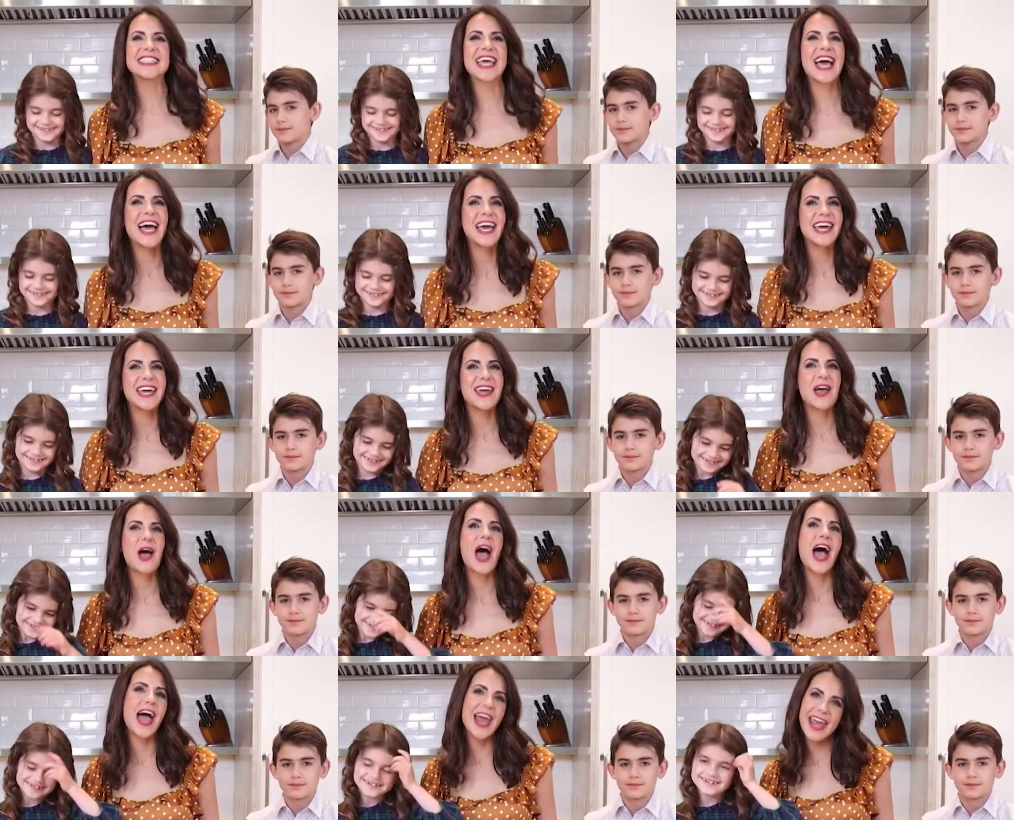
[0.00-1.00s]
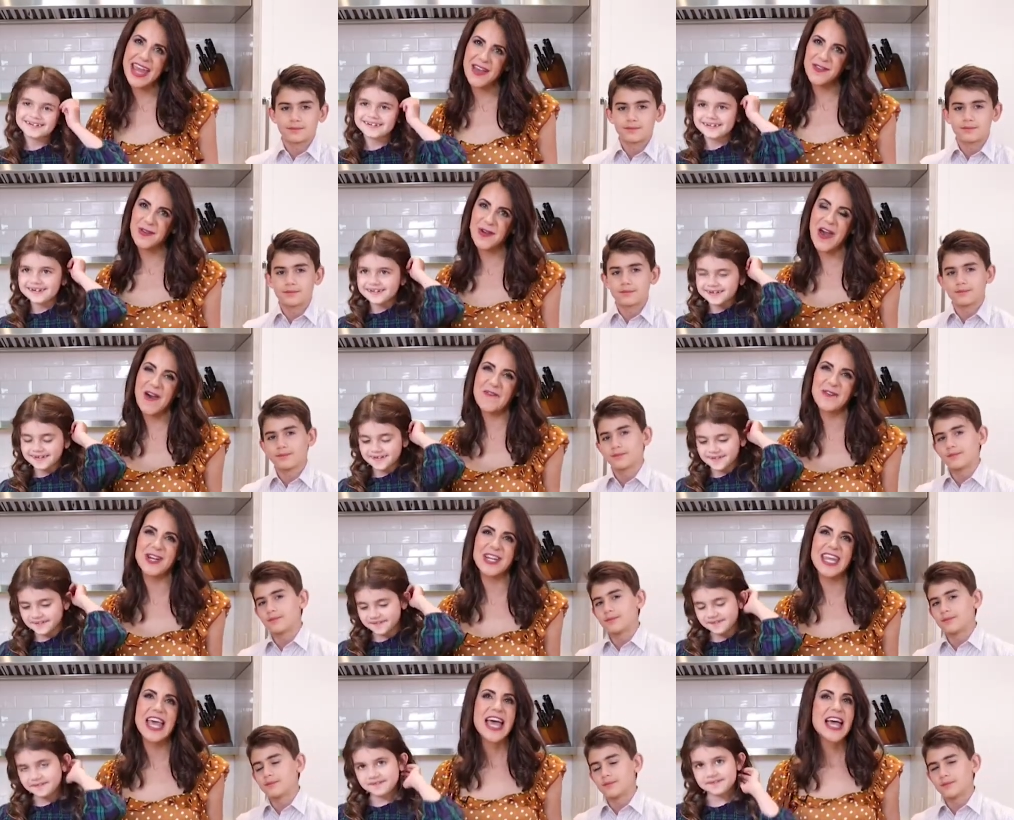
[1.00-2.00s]
Speaker 1: Sky. I have you covered.
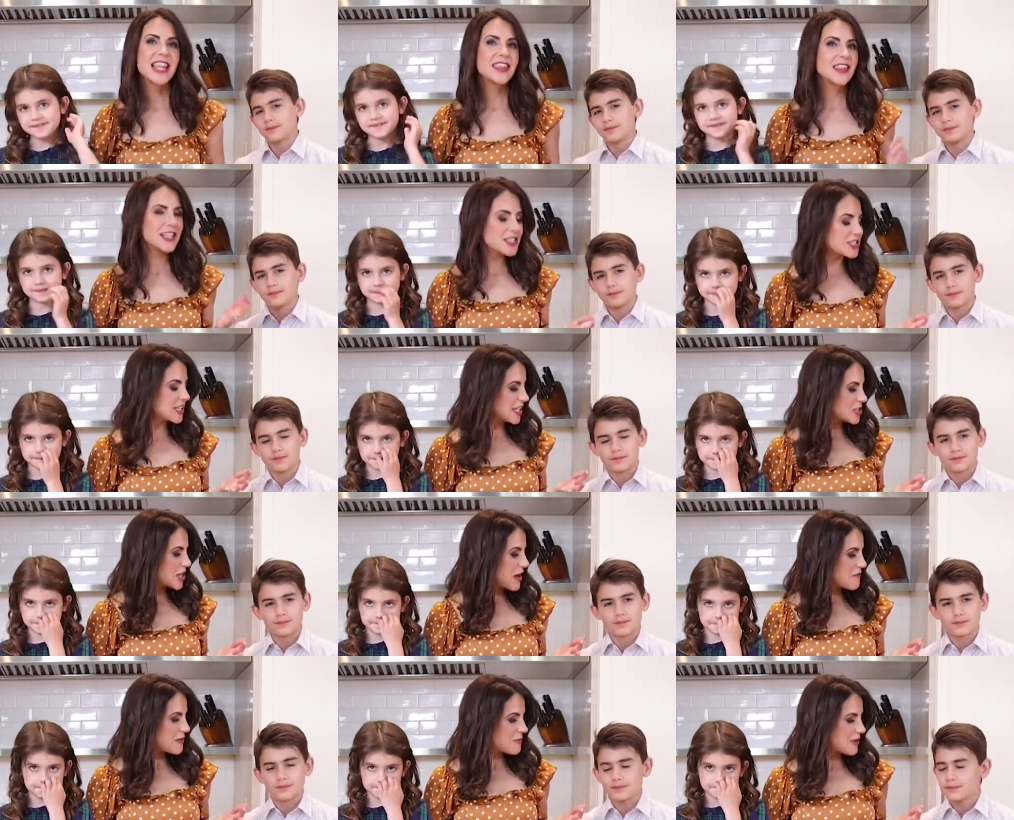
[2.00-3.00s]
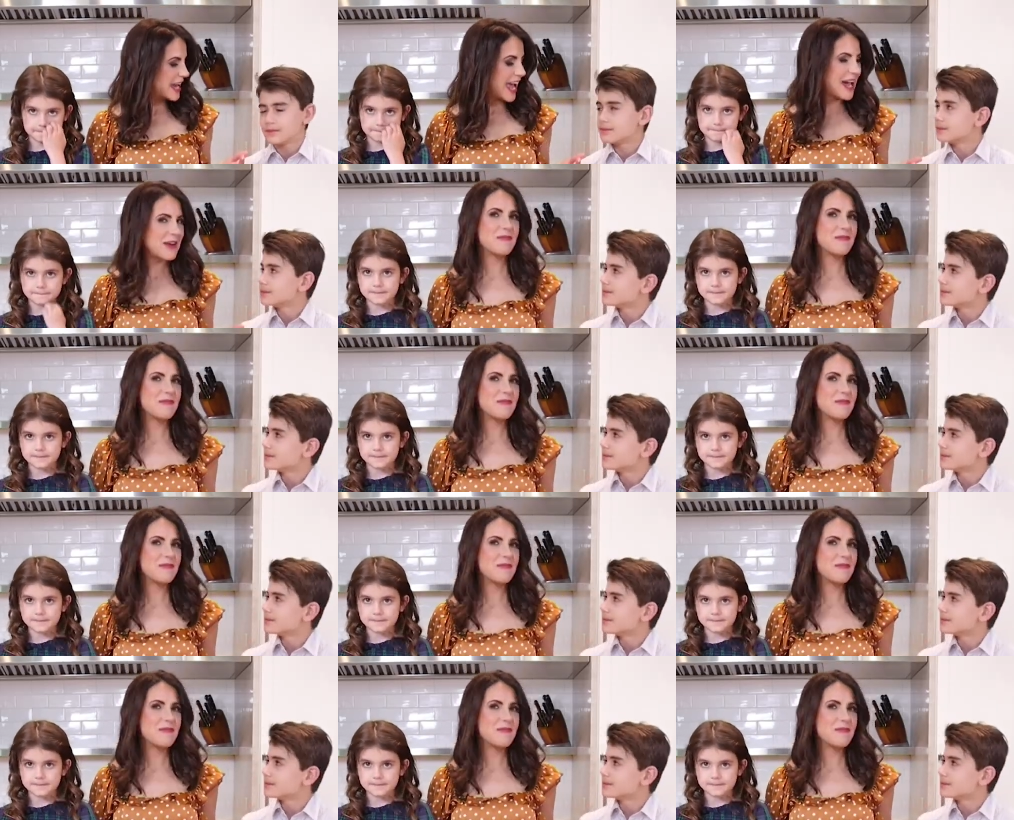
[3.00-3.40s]
Let's teach everyone how